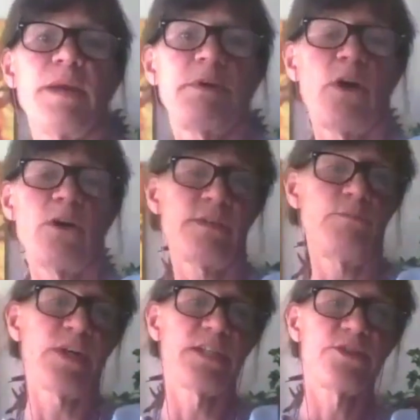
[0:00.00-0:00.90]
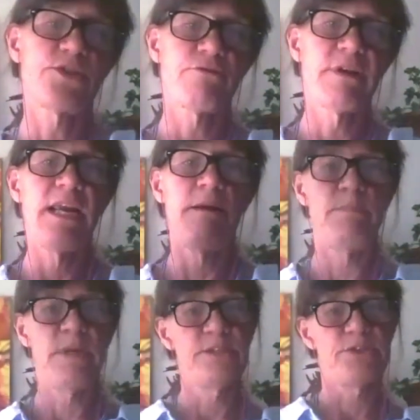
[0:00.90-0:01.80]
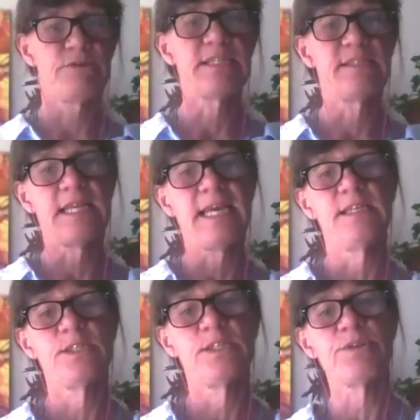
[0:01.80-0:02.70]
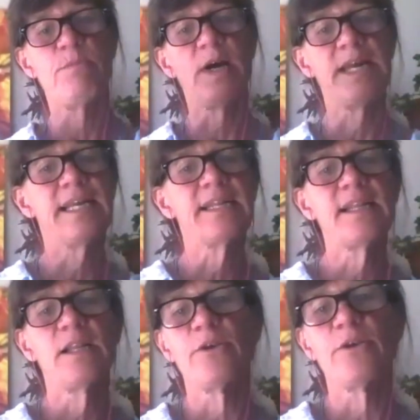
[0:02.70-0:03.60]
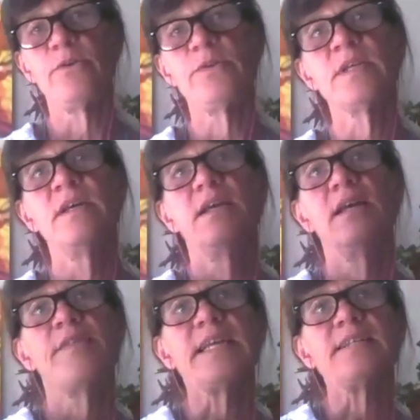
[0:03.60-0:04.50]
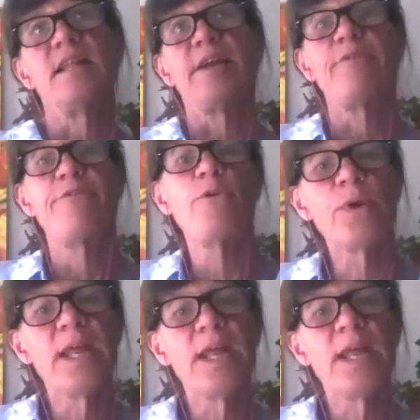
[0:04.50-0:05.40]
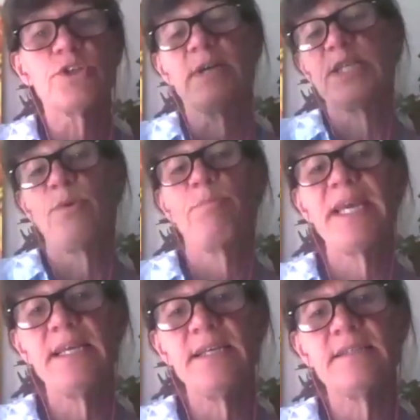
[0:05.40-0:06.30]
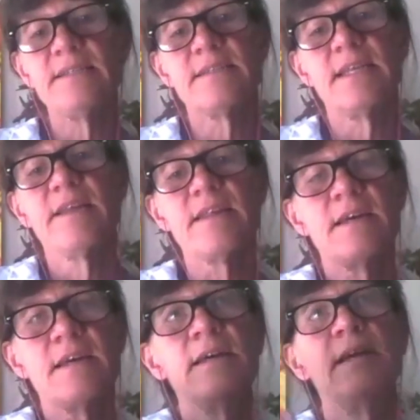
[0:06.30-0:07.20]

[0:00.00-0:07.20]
go to more extreme stress states, which might include things like fawning or trying to appease the other,